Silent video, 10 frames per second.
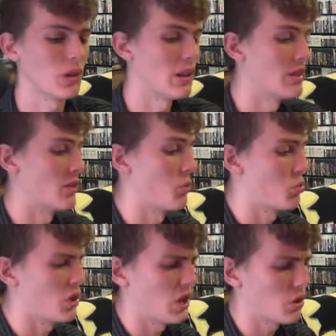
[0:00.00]
is a
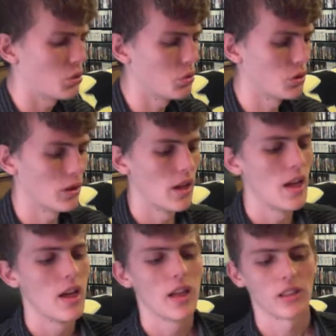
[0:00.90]
really cool
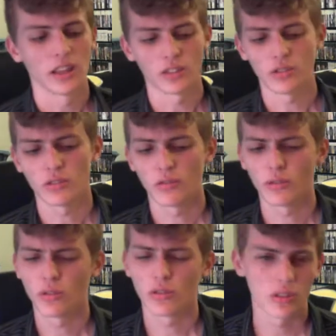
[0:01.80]
like
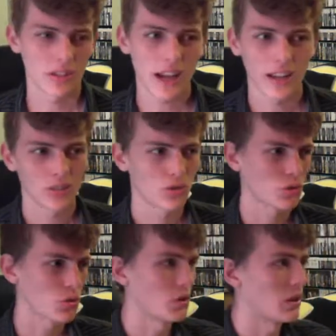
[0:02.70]

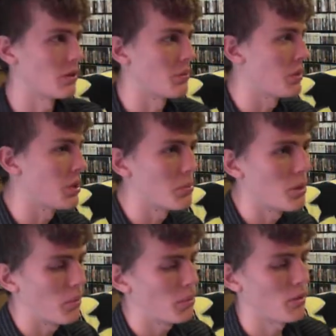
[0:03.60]
side-scrolling
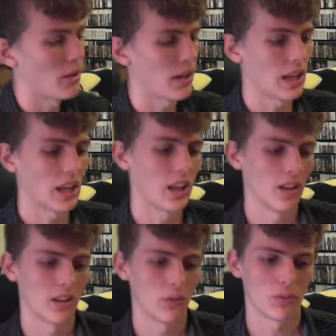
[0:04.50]
beat-em-up,
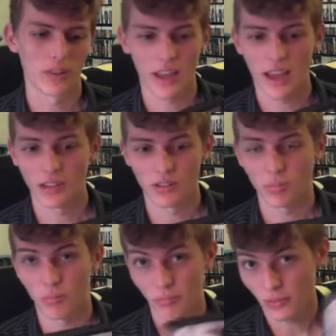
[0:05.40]
and it has
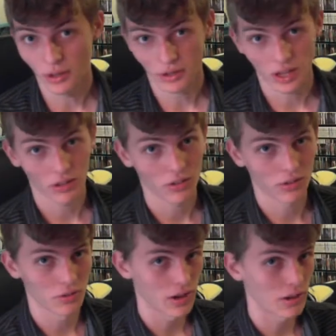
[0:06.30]
the characters
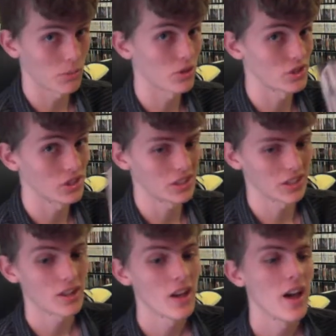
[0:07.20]
from Dragon Ball
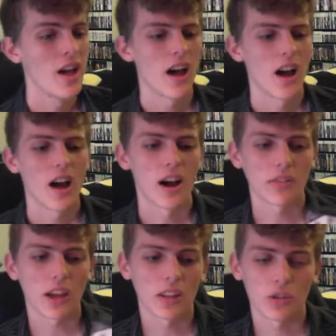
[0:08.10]
GT. I've
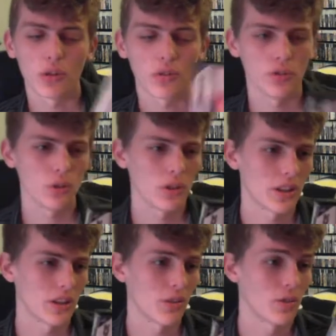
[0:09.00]
gotten through a few of the
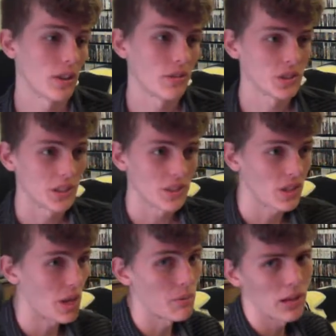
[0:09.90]
different levels in this
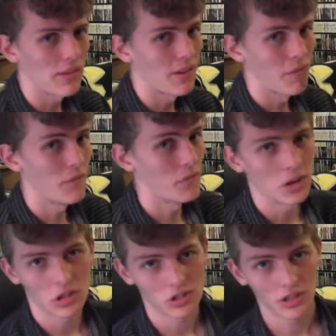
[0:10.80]
game, but I haven't
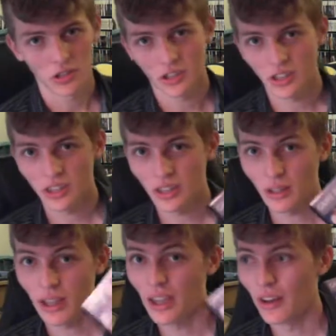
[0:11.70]
finished it or anything,
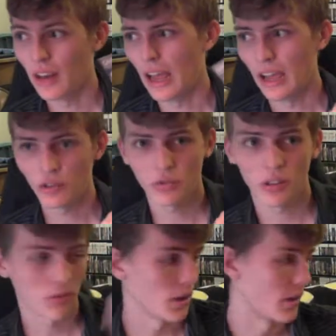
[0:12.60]
and it's really
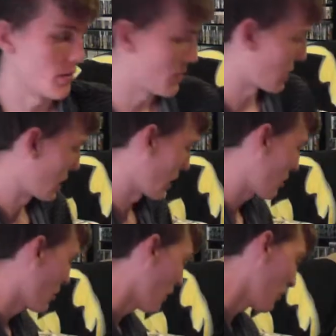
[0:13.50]
fun. Like,
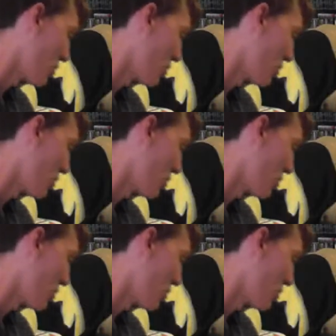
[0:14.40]
definitely